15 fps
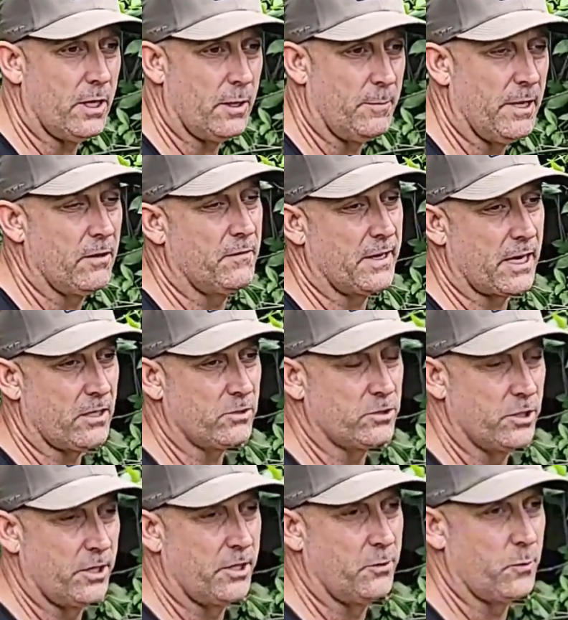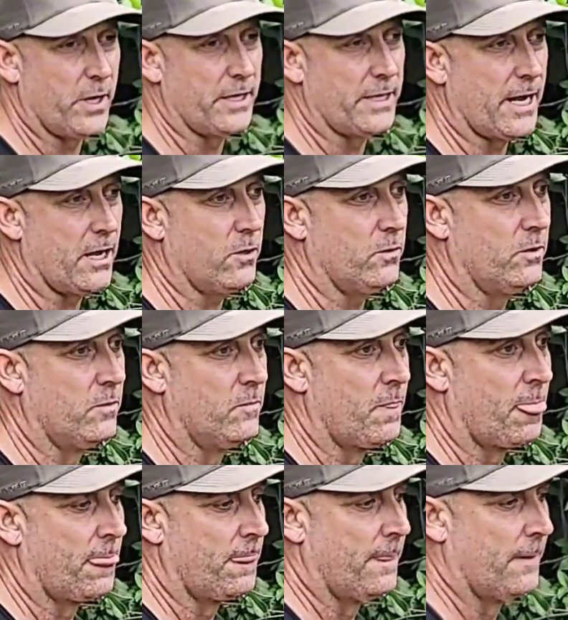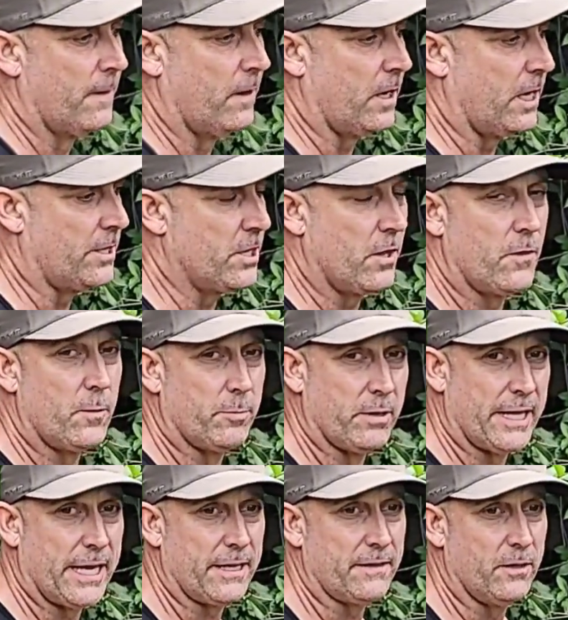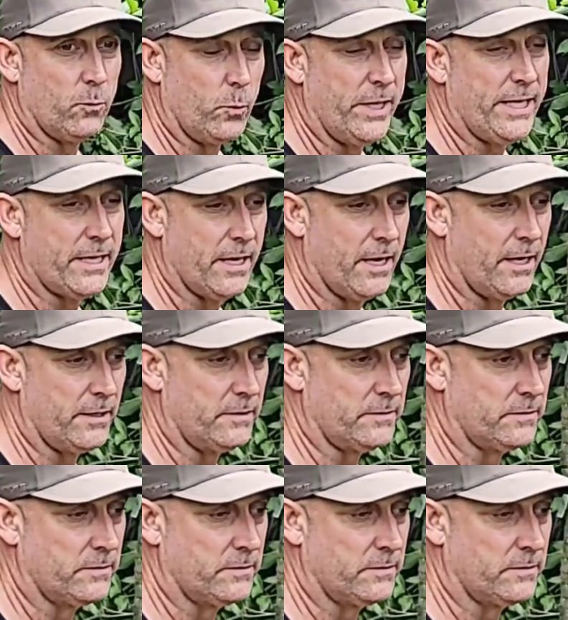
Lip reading: a matter of fact, I'll show you right now another plant that we cut,